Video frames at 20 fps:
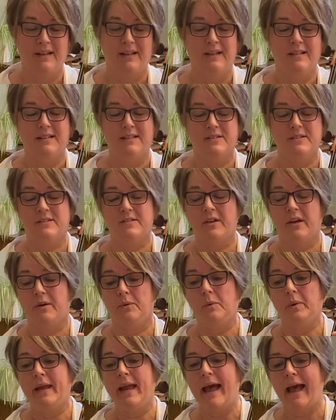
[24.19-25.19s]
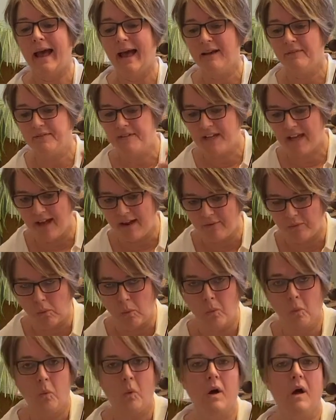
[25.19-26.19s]
So we have to have
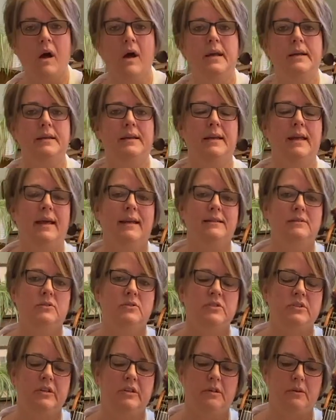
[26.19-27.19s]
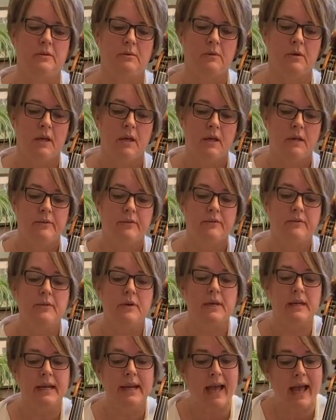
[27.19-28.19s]
1 and 2,
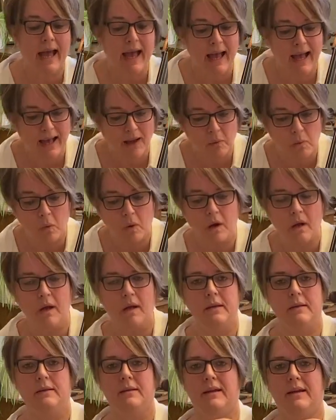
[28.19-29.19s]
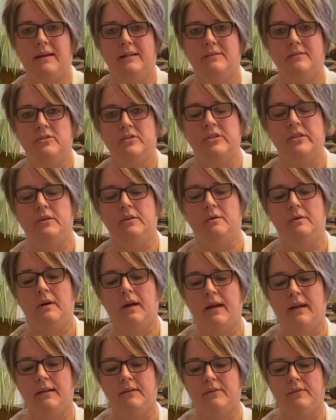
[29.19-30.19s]
3, 1 and 2
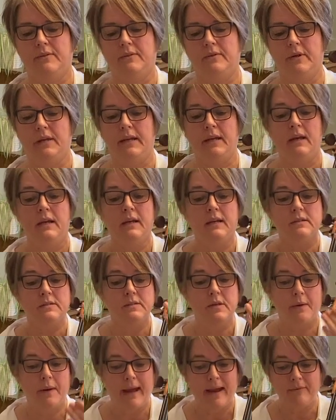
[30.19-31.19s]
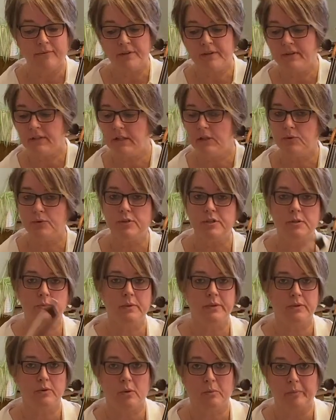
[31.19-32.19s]
and 3. So everything you do
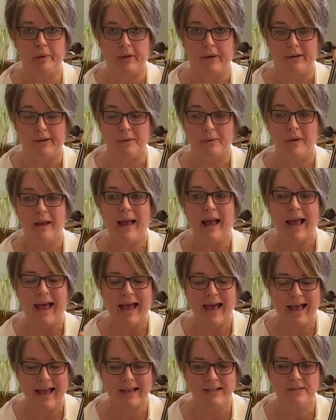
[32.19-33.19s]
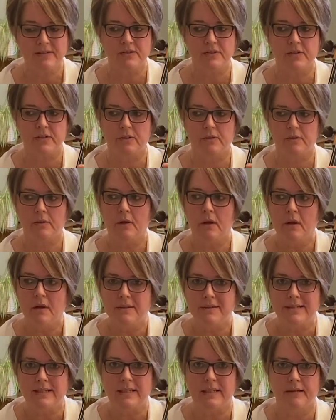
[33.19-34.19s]
with your bow has to
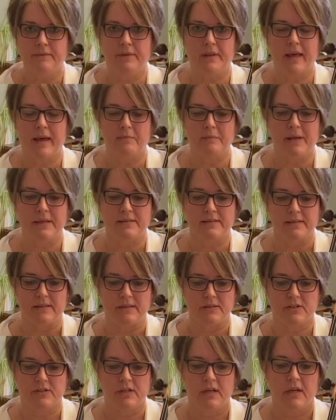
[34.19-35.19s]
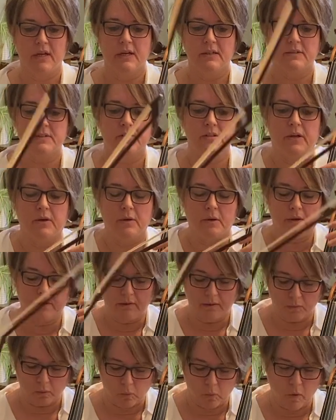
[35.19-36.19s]
deliver that message. So
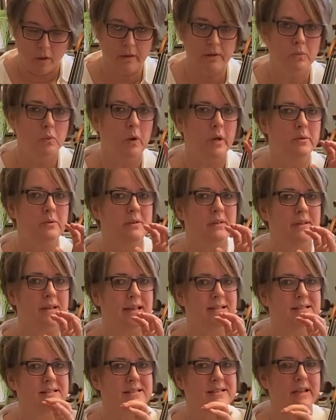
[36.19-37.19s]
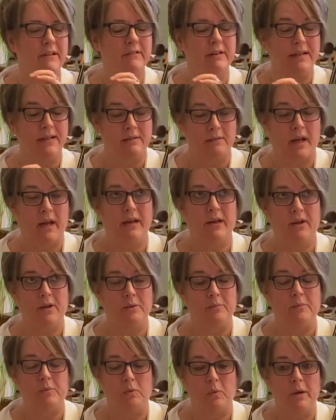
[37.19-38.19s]
1 won't necessarily, I
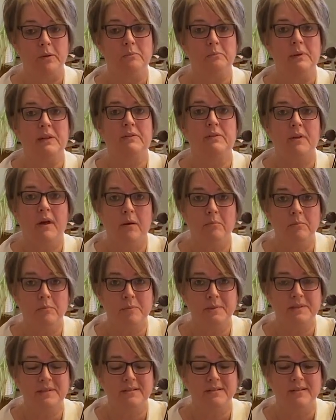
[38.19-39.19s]
hope, won't be thumped.